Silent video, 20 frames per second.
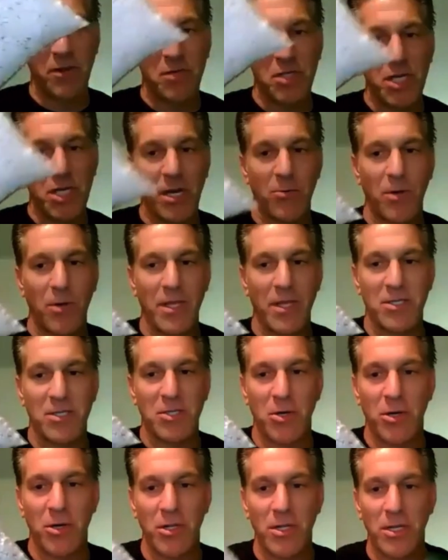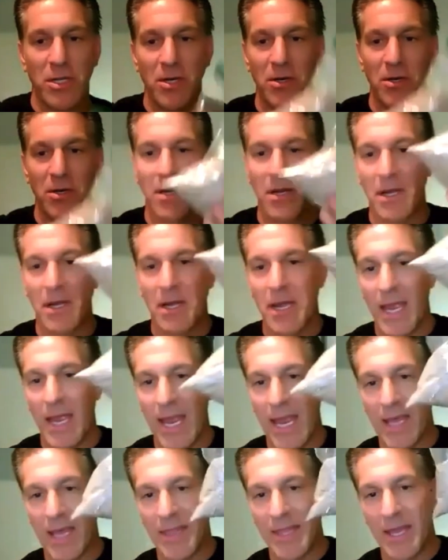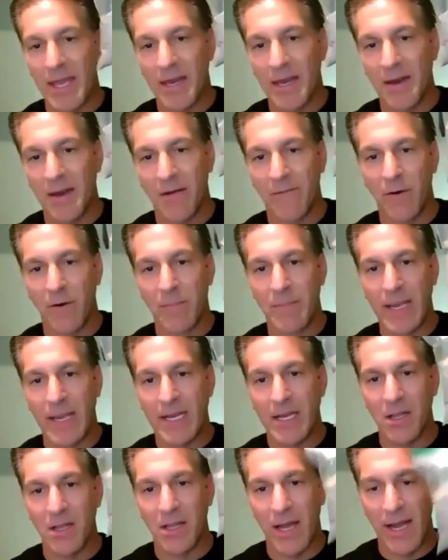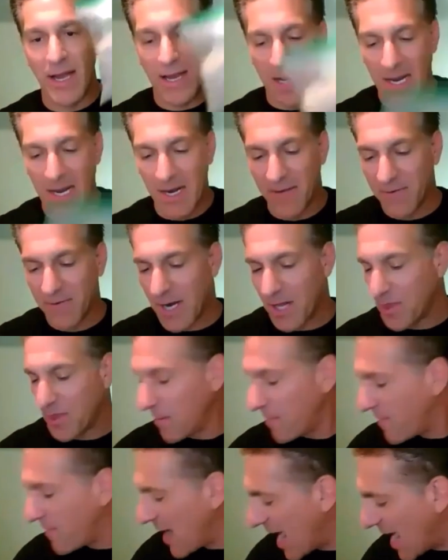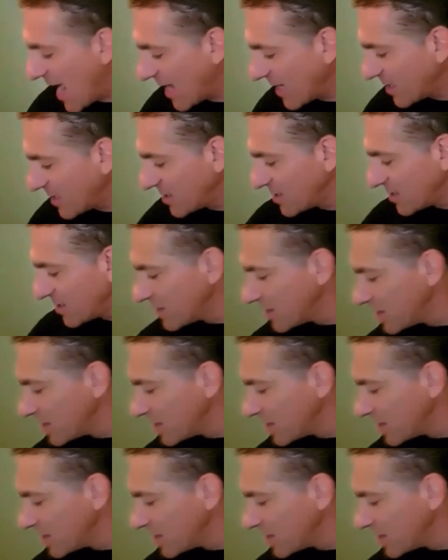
you've shared with us earlier, and then vermiculite. And I've got the bags